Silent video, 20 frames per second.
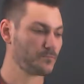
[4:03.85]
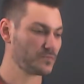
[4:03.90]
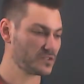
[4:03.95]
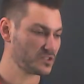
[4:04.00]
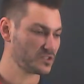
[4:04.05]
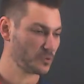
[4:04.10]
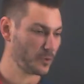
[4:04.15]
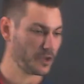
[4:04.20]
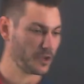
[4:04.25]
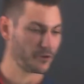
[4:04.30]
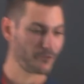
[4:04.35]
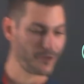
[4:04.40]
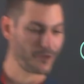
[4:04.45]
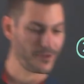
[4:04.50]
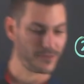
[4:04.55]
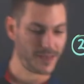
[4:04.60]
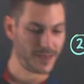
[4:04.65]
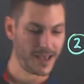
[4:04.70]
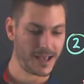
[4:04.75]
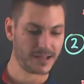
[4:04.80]
So we're going to
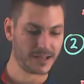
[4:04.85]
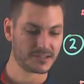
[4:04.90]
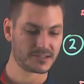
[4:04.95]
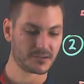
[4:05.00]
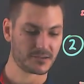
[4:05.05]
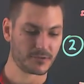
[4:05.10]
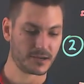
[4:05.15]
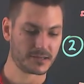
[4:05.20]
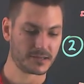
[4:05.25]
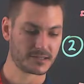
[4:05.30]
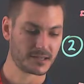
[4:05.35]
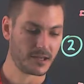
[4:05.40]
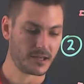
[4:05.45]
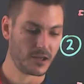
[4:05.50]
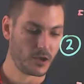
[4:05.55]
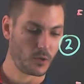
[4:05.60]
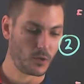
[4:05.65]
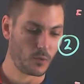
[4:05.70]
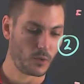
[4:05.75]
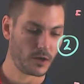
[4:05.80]
write the answer is
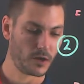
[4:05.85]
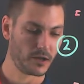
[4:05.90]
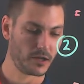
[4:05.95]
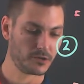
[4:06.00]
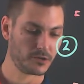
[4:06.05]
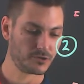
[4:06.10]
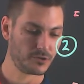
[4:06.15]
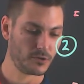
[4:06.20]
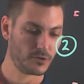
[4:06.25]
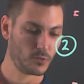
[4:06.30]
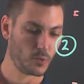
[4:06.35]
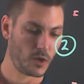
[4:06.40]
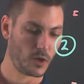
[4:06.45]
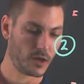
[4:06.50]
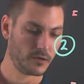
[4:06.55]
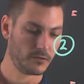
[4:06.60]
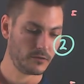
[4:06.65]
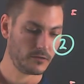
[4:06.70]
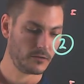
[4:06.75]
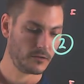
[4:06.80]

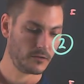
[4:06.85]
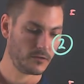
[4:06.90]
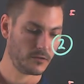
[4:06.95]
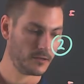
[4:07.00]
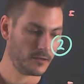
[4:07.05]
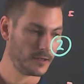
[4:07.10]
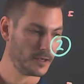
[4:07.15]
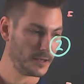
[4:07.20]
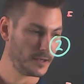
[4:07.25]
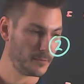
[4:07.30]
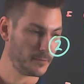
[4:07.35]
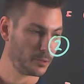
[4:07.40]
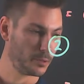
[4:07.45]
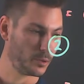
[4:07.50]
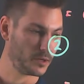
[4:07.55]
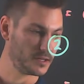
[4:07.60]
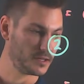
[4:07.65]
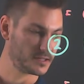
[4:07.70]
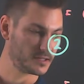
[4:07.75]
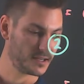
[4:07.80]

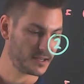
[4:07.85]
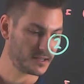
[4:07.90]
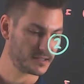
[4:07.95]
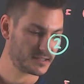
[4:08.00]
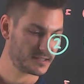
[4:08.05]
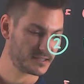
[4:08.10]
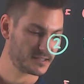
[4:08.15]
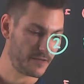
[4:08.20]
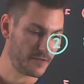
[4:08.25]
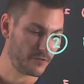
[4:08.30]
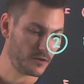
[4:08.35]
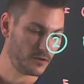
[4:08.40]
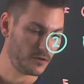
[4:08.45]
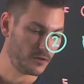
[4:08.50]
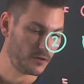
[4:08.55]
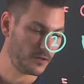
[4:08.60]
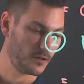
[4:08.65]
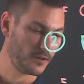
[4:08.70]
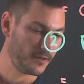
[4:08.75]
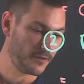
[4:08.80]

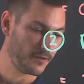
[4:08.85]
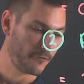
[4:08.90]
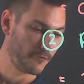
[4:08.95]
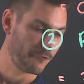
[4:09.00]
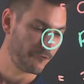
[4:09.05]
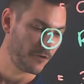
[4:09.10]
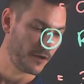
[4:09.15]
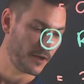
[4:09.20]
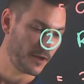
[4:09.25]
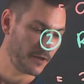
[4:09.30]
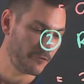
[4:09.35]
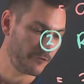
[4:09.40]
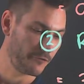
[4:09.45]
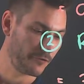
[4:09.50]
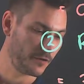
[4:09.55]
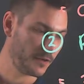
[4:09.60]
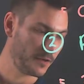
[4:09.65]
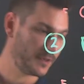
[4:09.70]
101.75,